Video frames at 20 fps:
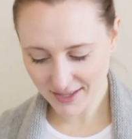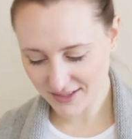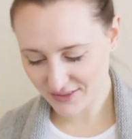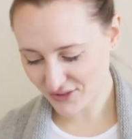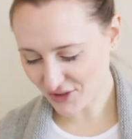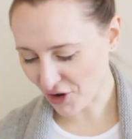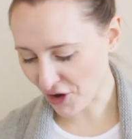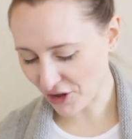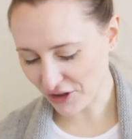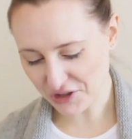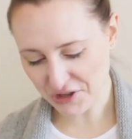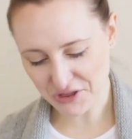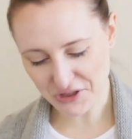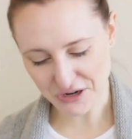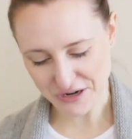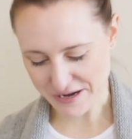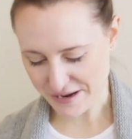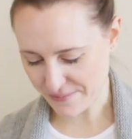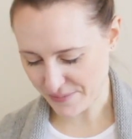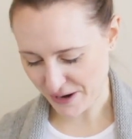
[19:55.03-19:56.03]
It's all a
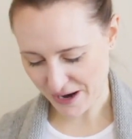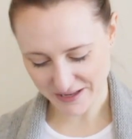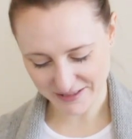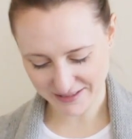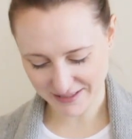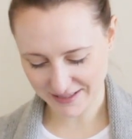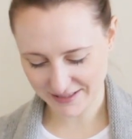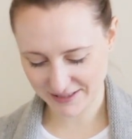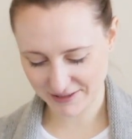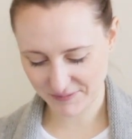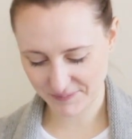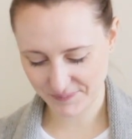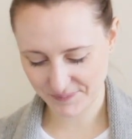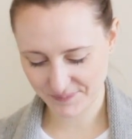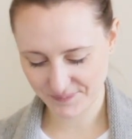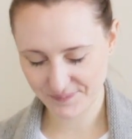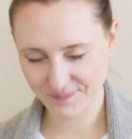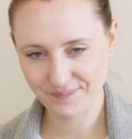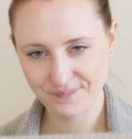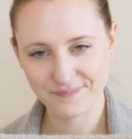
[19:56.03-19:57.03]
learning process.
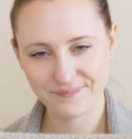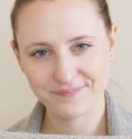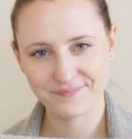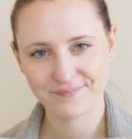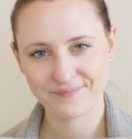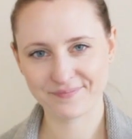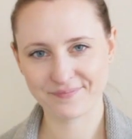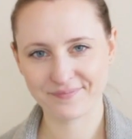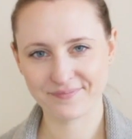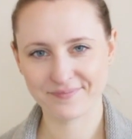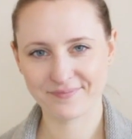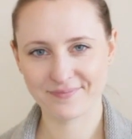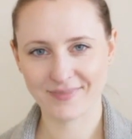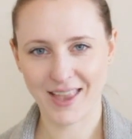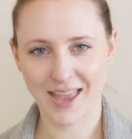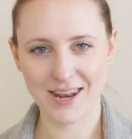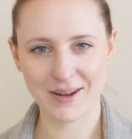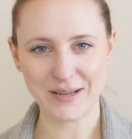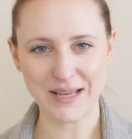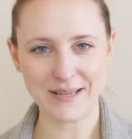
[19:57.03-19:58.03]

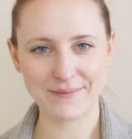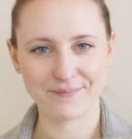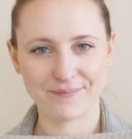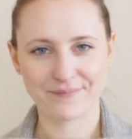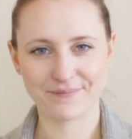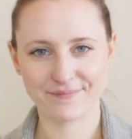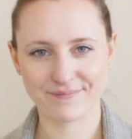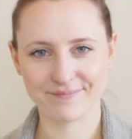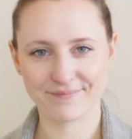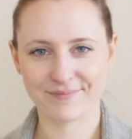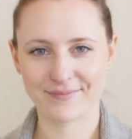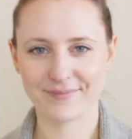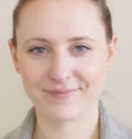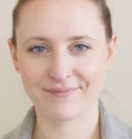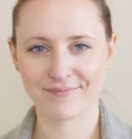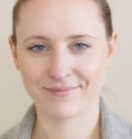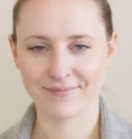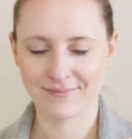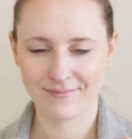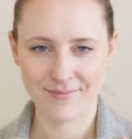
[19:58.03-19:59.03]
Anyway,
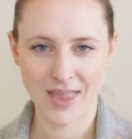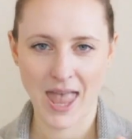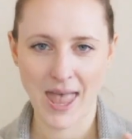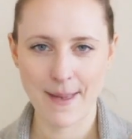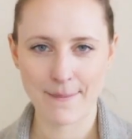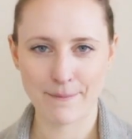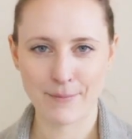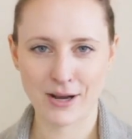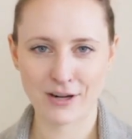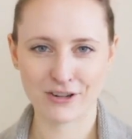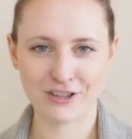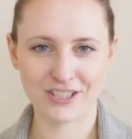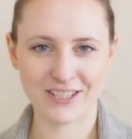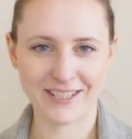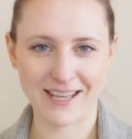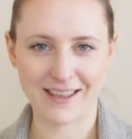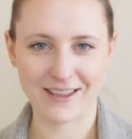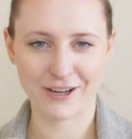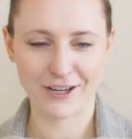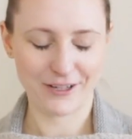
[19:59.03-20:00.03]
Modern
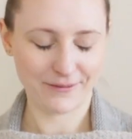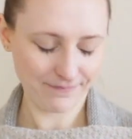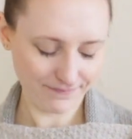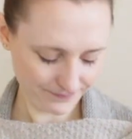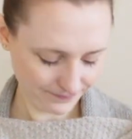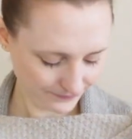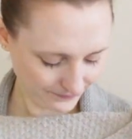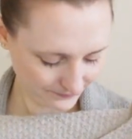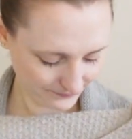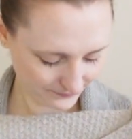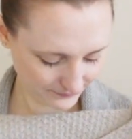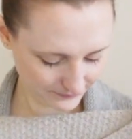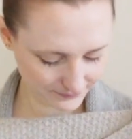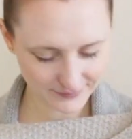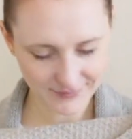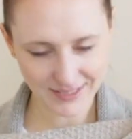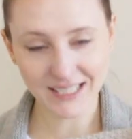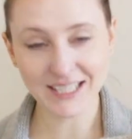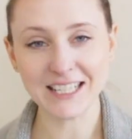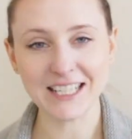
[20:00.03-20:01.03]
Sailor
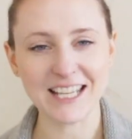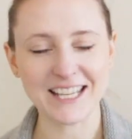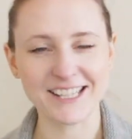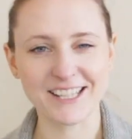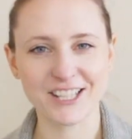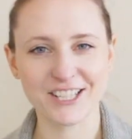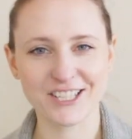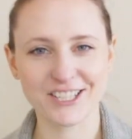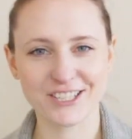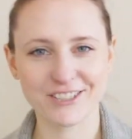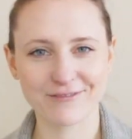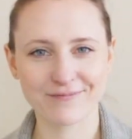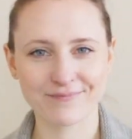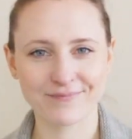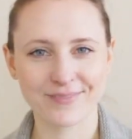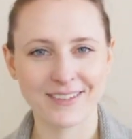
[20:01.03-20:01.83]
in English.